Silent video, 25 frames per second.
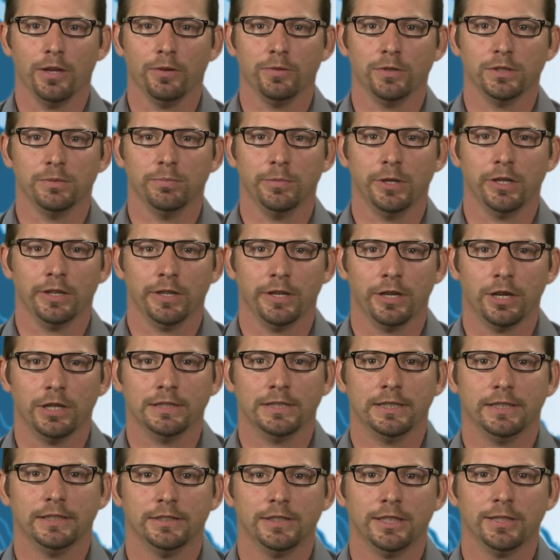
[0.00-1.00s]
was merely an
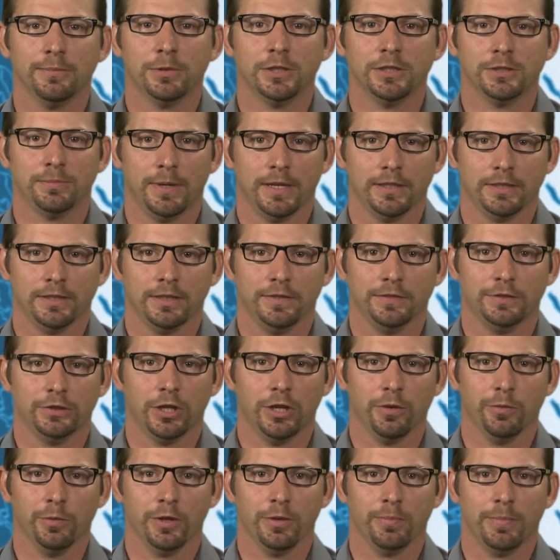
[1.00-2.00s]
artistic perspective
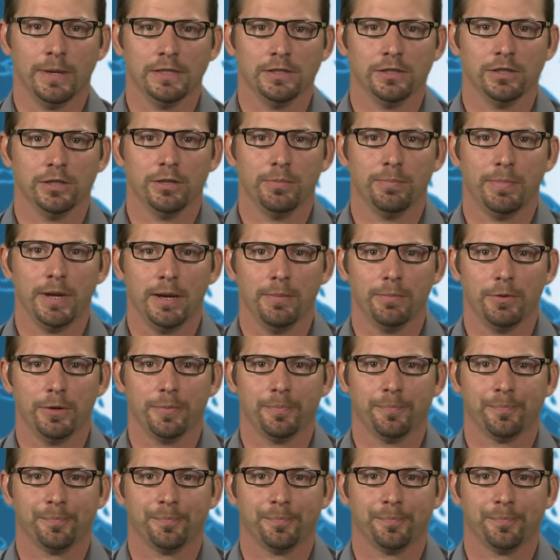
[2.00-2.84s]
drawn with pencil and paper.